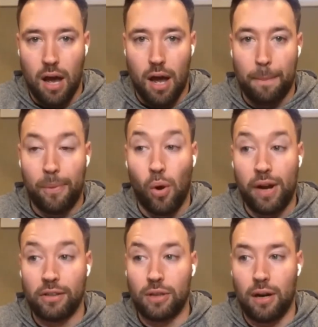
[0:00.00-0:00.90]

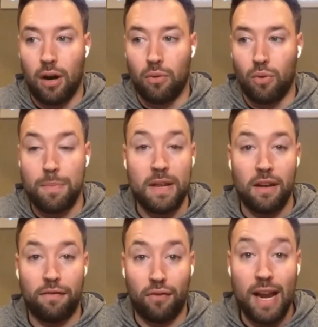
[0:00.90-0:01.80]
employers would be
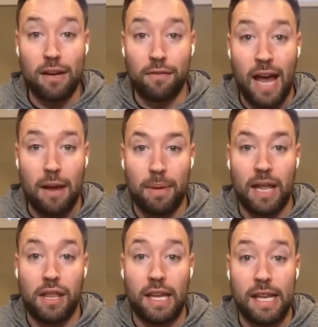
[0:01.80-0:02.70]
afraid of that, but I
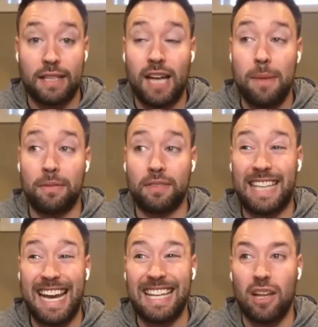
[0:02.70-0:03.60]
think in the type of
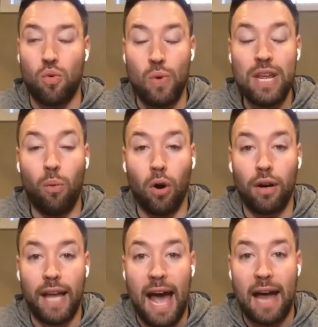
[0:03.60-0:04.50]
setting that we
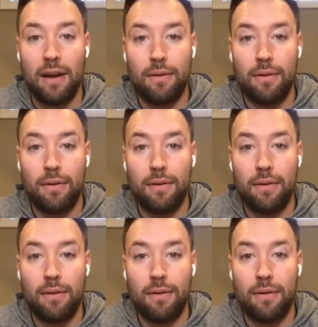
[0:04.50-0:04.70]
work at,